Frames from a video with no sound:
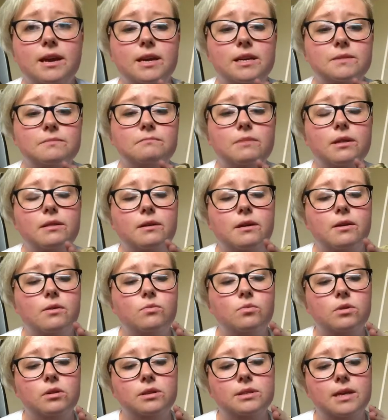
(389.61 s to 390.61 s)
His mother
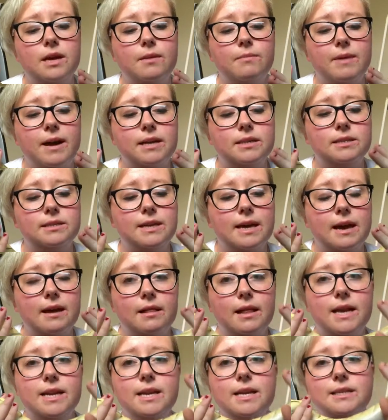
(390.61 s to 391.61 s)
was a
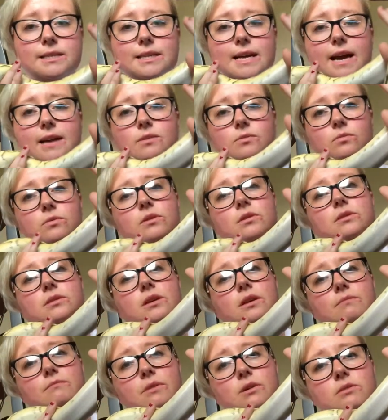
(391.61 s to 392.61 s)
pastel, and his dad was
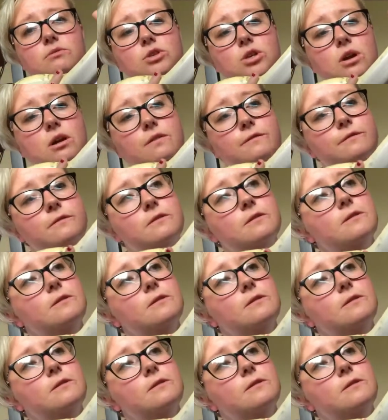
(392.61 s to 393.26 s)
a mojave.